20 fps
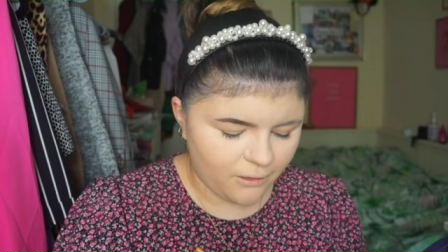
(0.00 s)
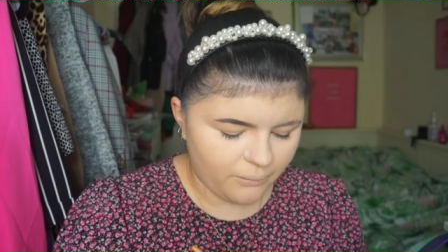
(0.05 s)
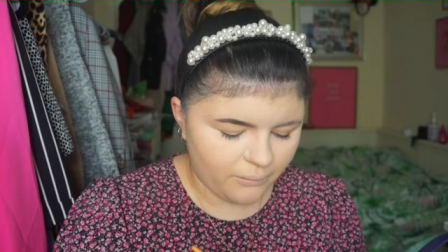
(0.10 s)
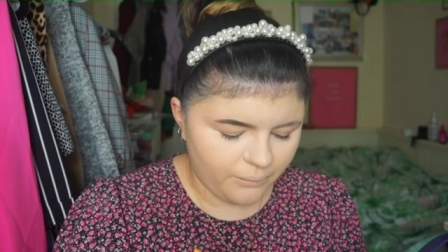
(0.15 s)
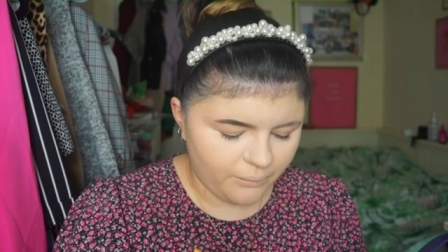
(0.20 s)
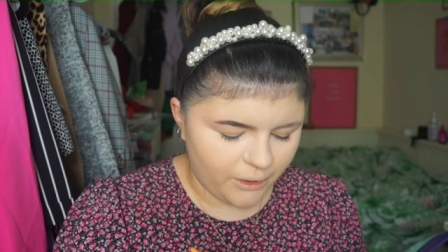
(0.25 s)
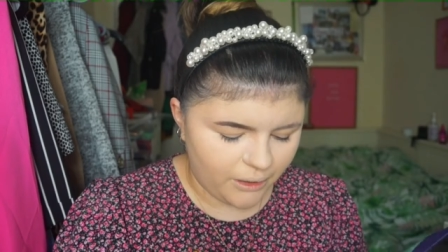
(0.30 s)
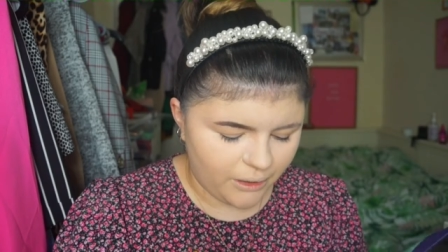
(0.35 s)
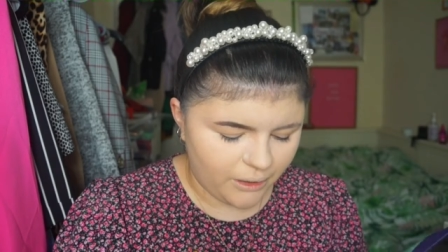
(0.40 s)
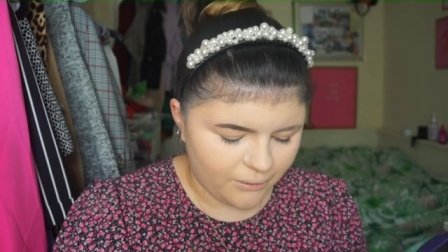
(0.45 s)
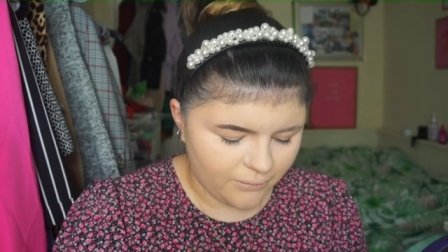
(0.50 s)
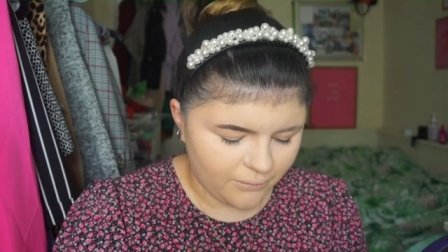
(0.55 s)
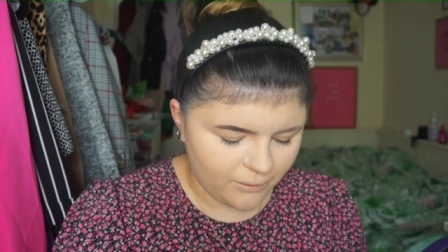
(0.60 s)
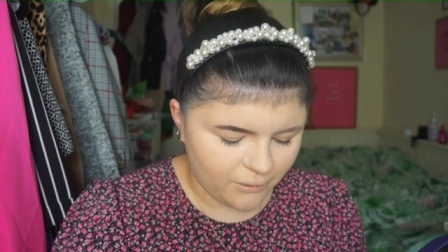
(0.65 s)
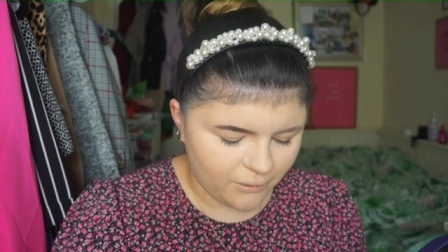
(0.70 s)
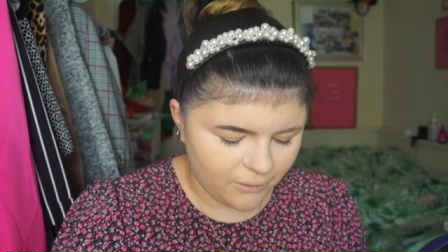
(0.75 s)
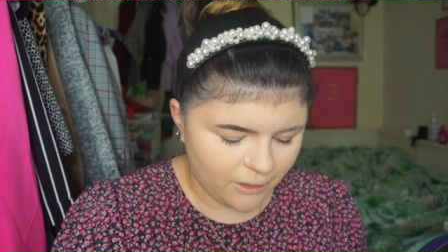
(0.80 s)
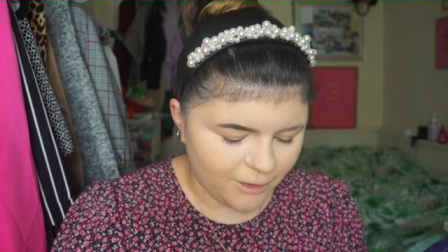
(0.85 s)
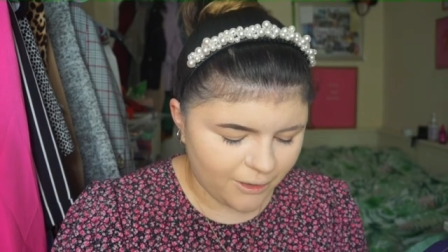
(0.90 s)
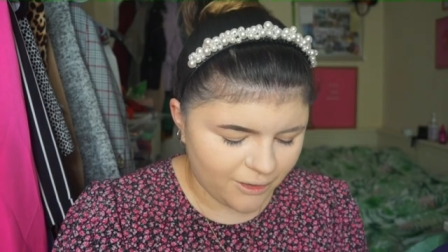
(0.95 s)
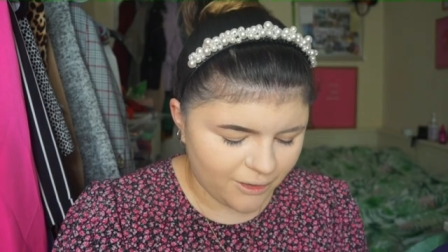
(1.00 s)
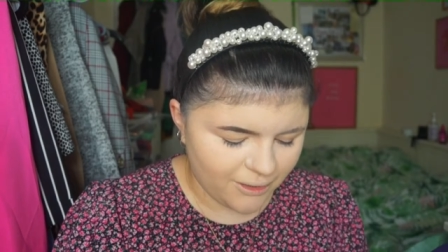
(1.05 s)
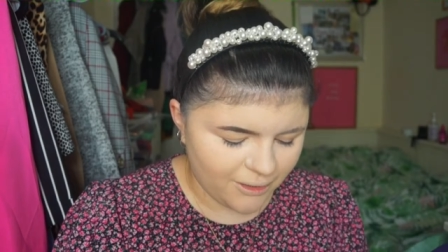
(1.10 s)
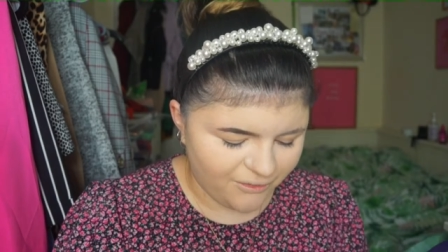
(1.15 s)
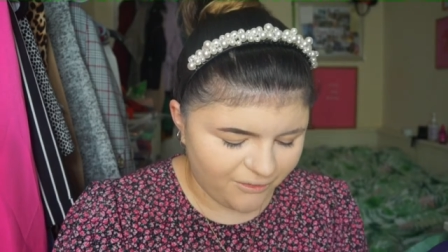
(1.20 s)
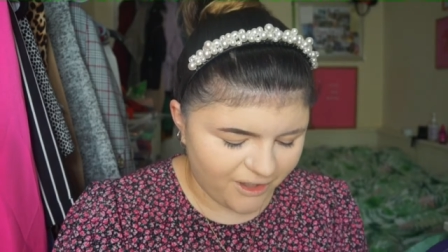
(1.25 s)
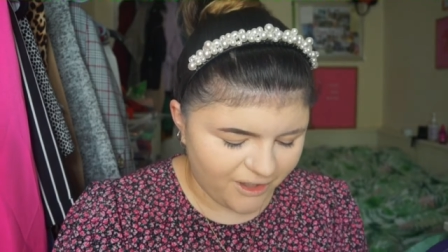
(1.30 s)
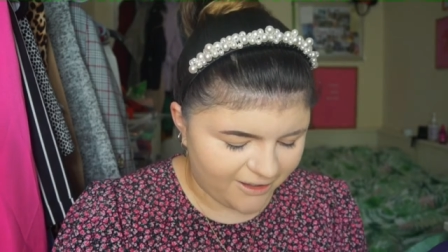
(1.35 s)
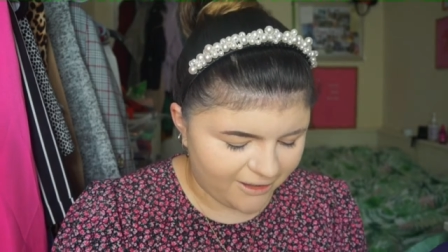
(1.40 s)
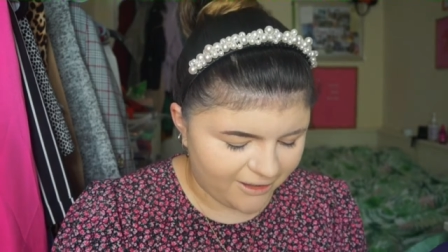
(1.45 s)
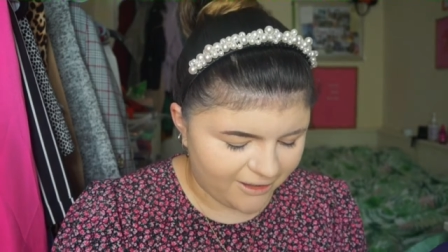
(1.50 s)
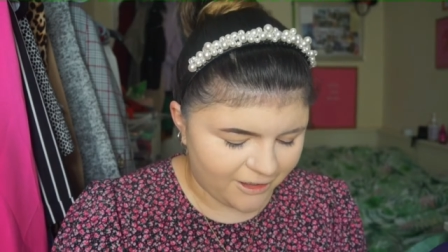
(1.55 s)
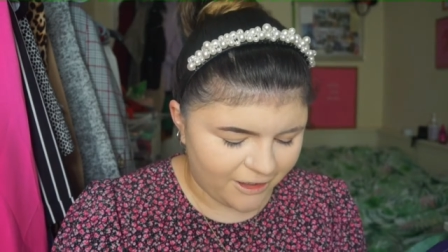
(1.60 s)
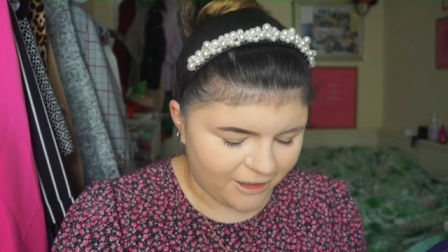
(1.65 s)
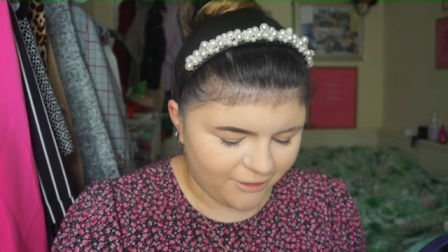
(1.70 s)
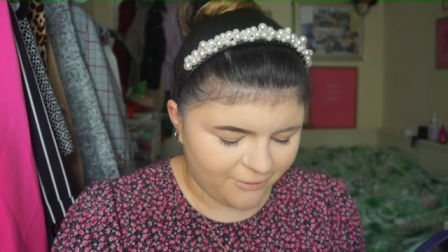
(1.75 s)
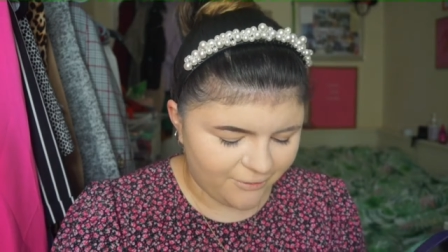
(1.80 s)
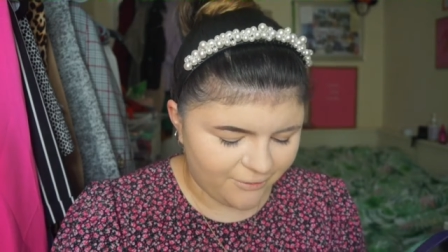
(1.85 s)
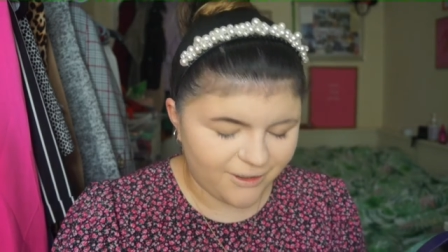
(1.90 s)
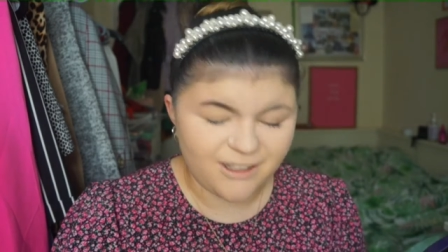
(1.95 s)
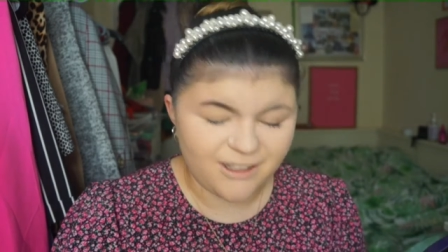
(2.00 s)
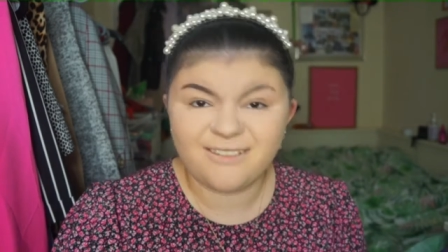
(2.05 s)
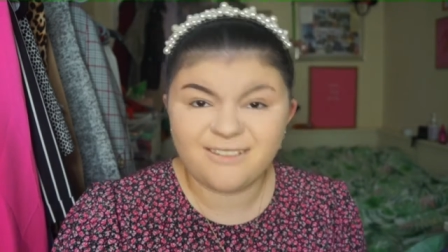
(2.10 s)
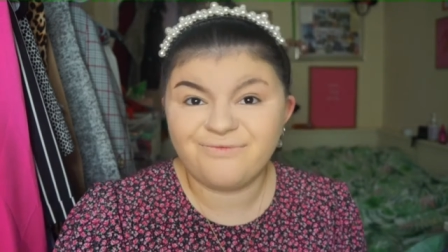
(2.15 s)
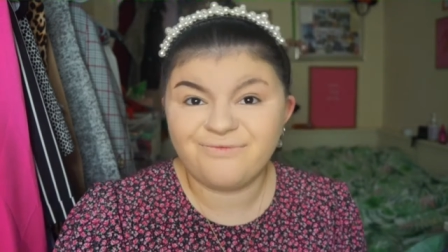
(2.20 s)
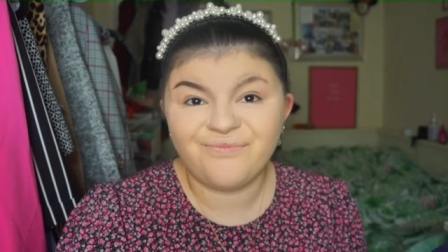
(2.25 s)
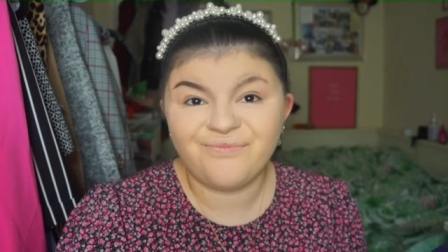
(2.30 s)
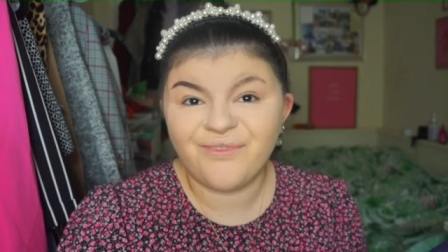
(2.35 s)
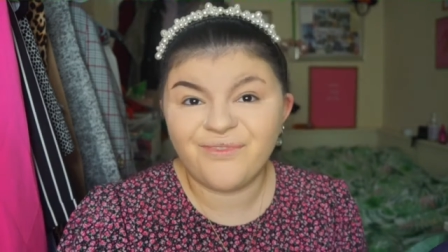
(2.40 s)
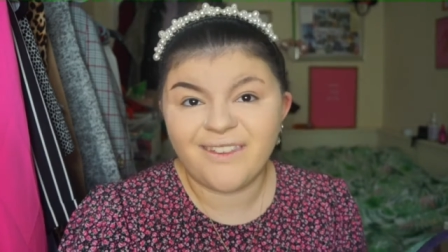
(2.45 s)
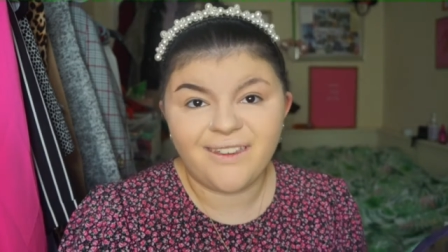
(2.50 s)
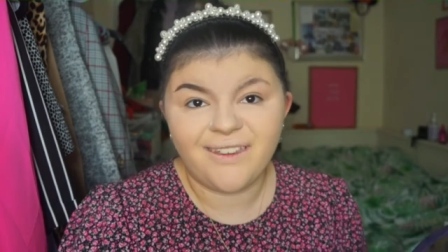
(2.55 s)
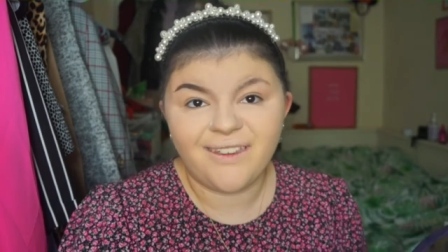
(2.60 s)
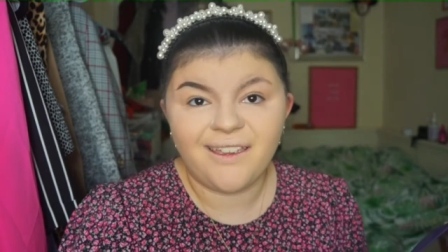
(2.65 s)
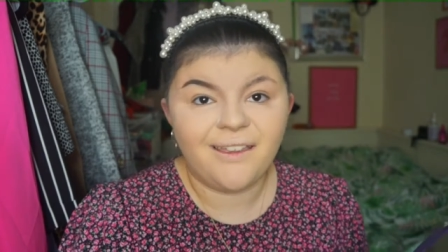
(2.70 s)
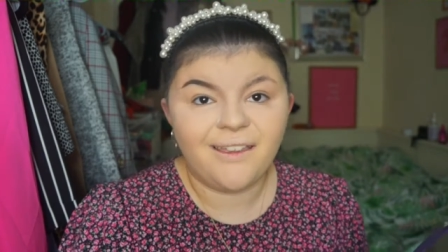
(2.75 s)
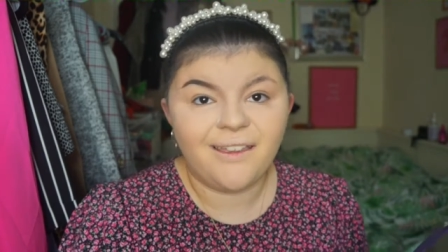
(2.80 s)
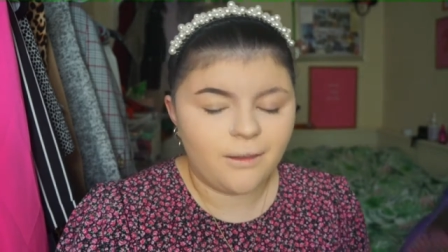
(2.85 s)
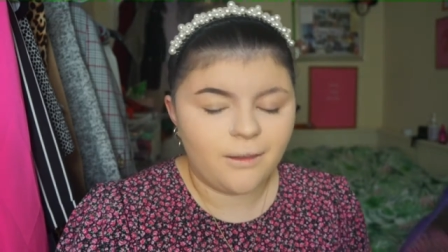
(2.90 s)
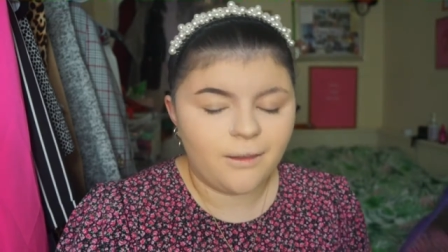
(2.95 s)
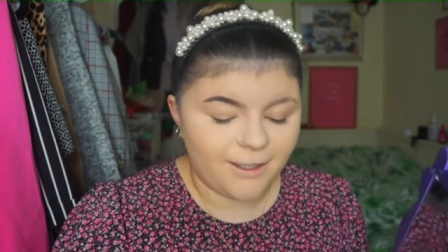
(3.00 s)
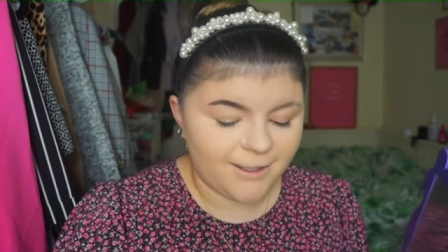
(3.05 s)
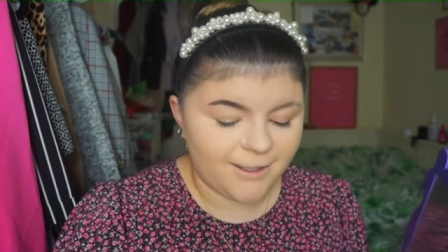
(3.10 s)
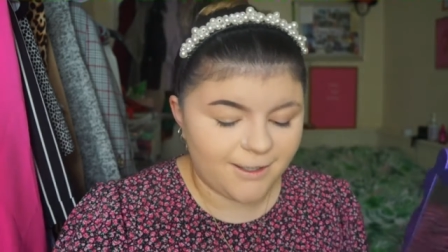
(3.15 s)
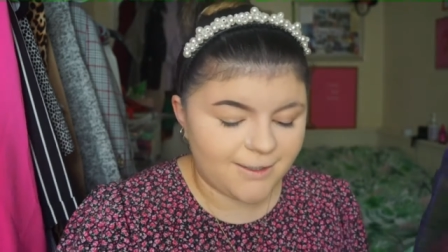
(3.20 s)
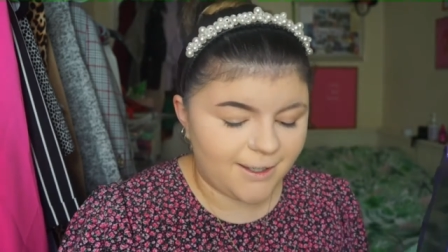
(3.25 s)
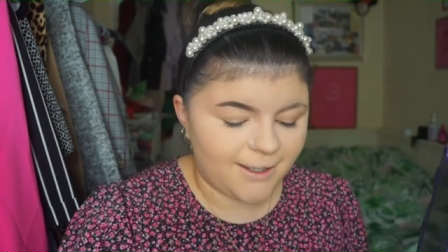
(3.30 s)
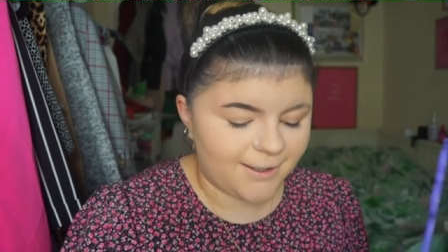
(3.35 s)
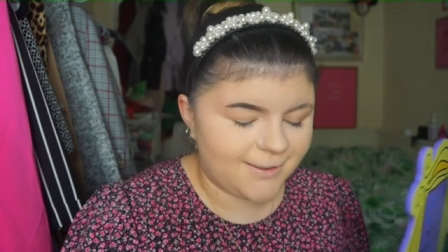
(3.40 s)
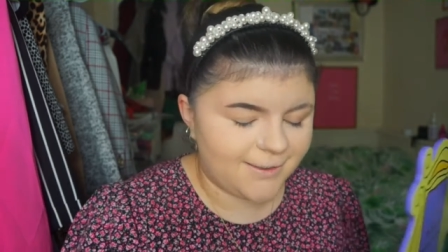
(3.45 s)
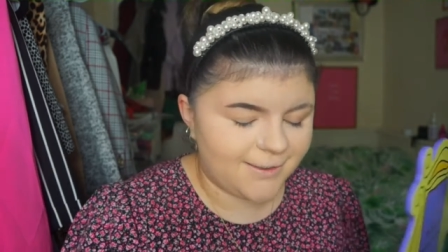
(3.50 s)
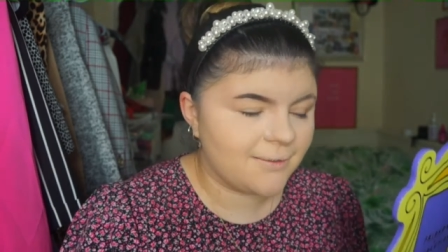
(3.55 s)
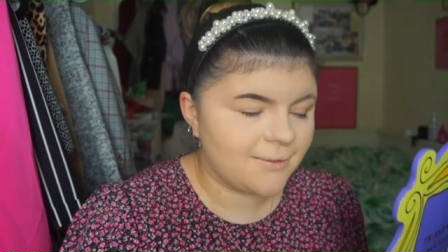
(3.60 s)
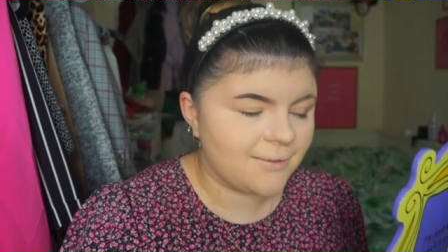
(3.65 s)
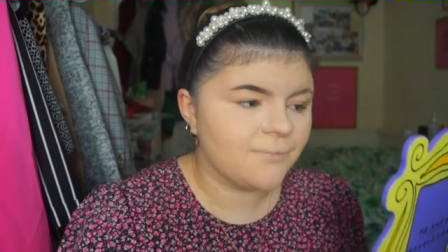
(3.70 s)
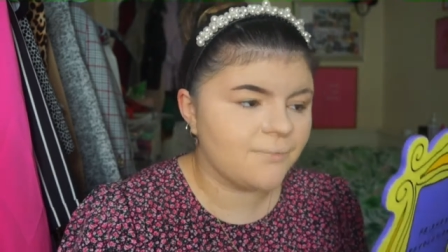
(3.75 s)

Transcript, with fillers: But I just love the ending note that he sings.